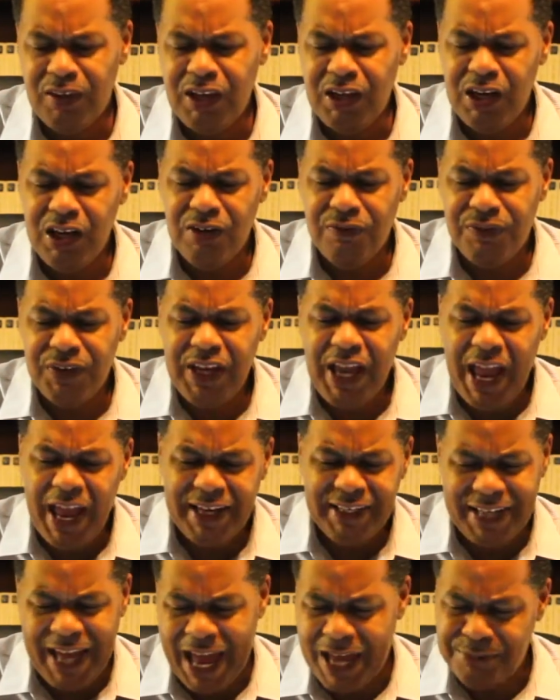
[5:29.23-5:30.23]
if he
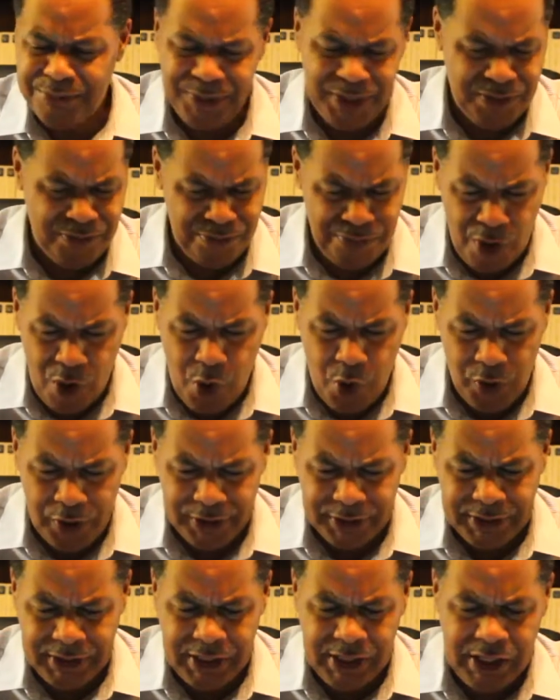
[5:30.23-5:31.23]
had not been
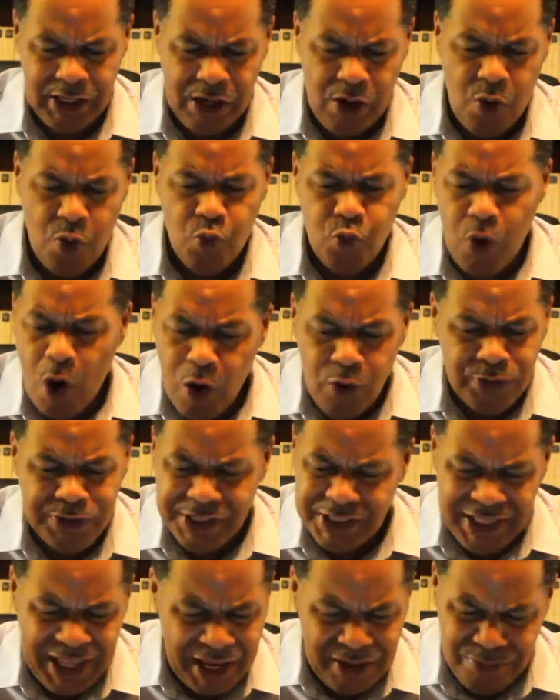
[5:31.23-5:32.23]
born. Woe
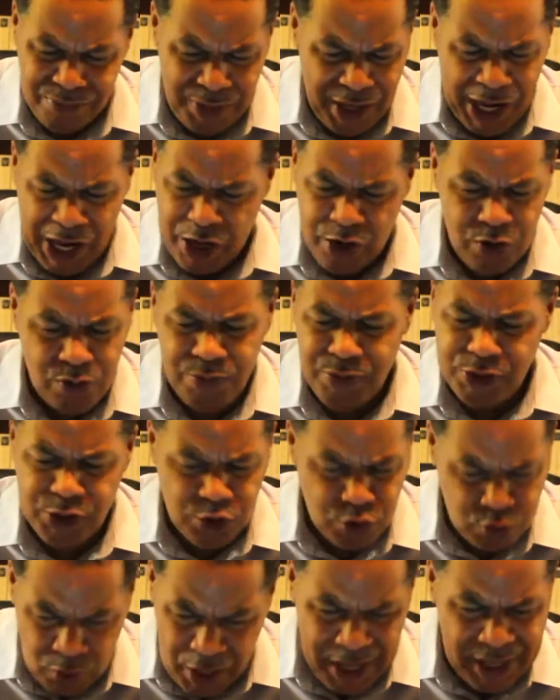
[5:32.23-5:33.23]
to that man who
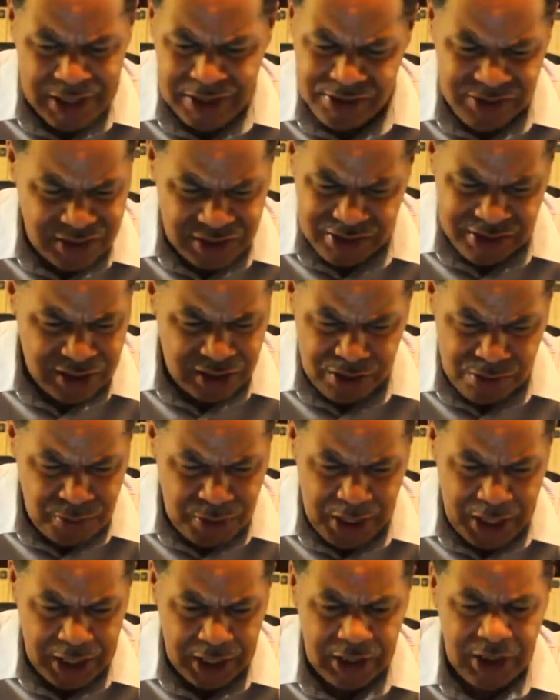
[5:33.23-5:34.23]
betrays the Son of
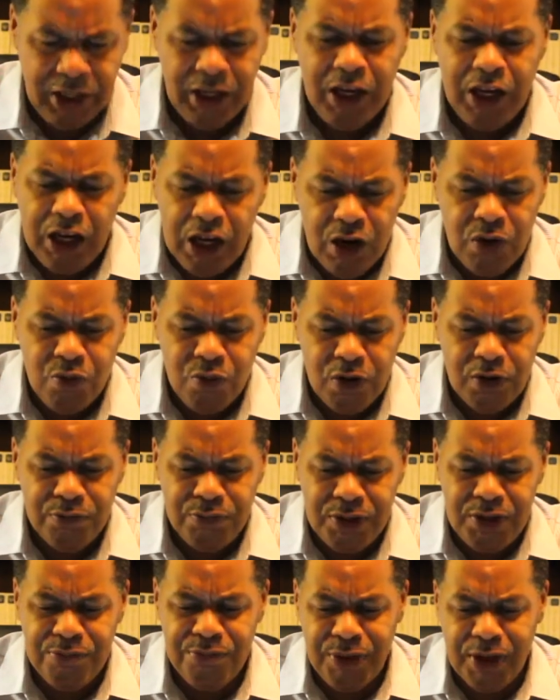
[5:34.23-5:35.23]
Man. It would
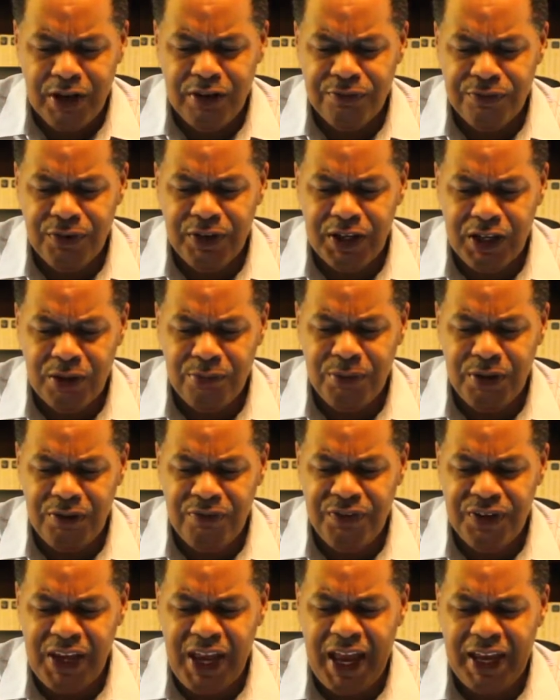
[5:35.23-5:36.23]
be better for him if
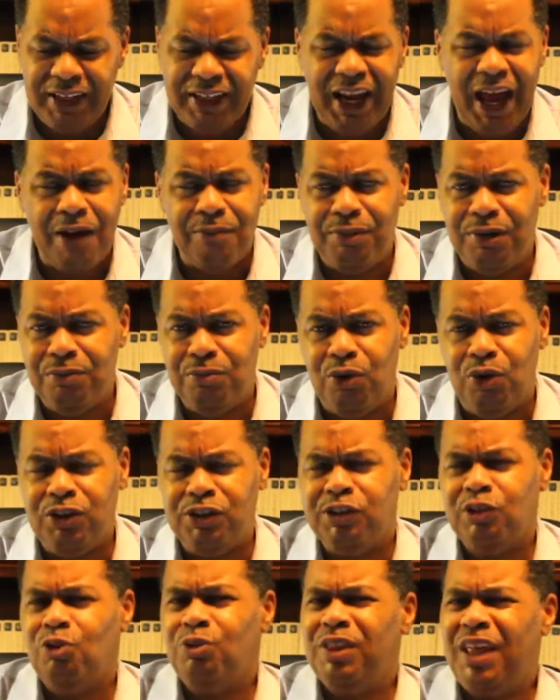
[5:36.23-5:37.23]
he had not been born.
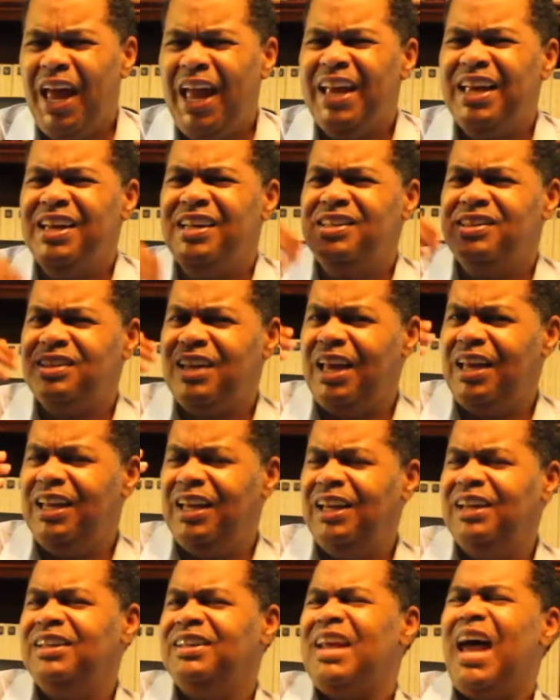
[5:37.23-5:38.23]
So that is
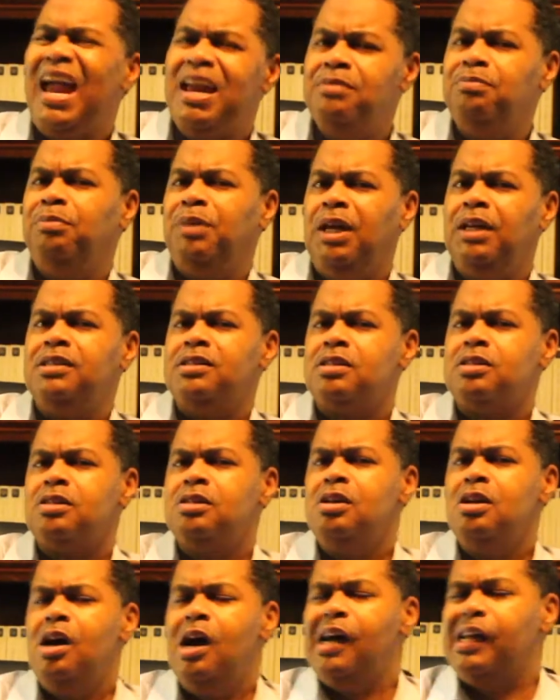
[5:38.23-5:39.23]
an indictment
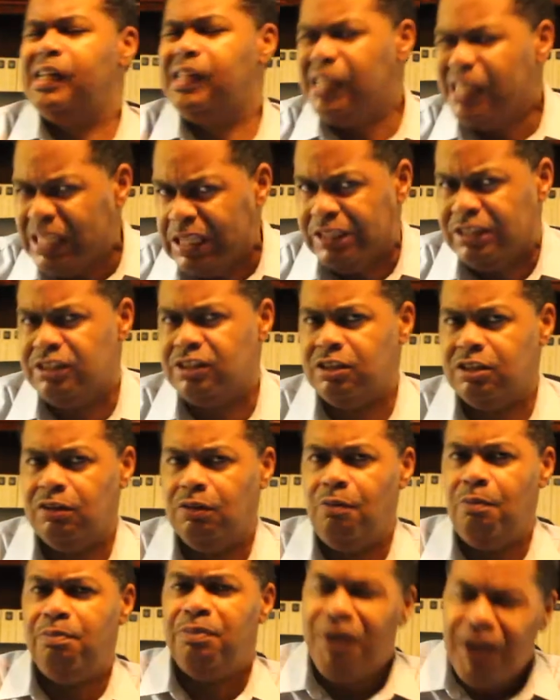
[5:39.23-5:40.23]

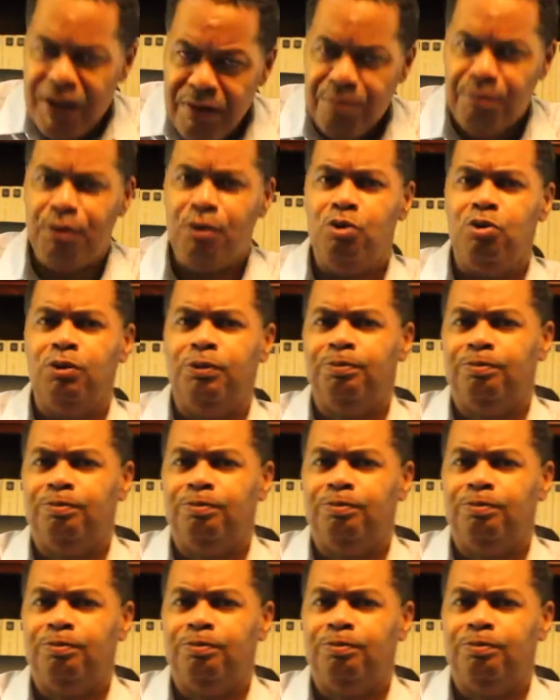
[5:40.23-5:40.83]
against people